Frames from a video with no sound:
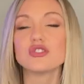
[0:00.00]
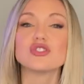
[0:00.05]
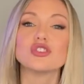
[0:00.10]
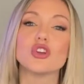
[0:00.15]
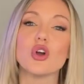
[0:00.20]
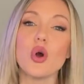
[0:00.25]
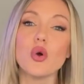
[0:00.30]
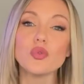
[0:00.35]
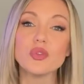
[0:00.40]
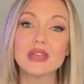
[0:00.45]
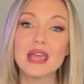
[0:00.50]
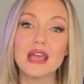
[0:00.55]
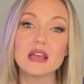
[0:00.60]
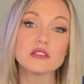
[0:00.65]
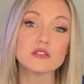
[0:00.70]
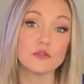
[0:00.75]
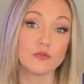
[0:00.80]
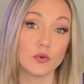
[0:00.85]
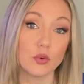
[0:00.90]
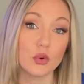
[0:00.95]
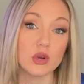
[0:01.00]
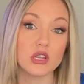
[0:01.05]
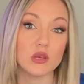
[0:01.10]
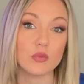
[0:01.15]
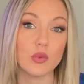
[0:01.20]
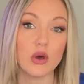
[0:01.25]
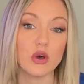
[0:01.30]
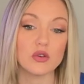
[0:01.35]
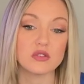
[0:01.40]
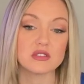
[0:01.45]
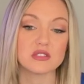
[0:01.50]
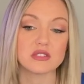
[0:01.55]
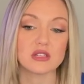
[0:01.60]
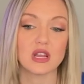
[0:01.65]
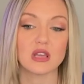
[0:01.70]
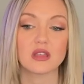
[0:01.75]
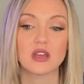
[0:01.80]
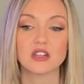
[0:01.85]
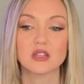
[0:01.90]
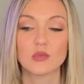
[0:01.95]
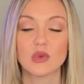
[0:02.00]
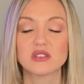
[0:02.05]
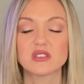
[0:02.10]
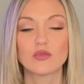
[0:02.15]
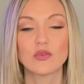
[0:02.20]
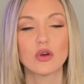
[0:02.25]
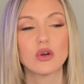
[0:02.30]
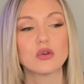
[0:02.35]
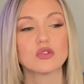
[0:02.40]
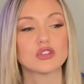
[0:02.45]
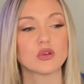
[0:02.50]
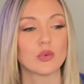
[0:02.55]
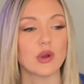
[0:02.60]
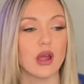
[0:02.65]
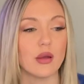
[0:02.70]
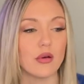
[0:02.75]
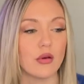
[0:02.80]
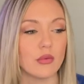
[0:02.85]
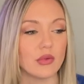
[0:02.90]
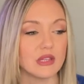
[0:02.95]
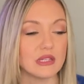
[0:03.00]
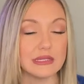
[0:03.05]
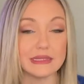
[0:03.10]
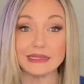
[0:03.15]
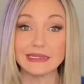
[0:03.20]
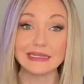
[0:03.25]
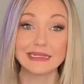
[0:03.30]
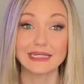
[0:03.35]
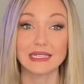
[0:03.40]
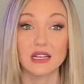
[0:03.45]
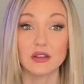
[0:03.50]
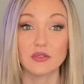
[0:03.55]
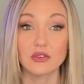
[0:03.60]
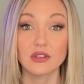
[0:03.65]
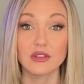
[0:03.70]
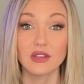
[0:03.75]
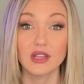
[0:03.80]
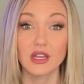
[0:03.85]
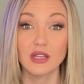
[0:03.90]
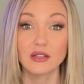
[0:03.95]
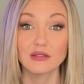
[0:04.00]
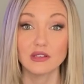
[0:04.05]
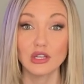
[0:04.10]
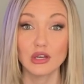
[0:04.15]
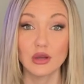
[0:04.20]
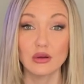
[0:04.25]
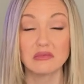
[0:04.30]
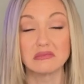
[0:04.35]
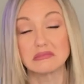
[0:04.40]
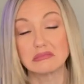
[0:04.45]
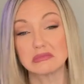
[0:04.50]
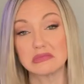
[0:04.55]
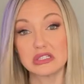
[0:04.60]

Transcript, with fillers: She only has 40 posts. And I thought to myself, oh, she probably deleted everything, you know,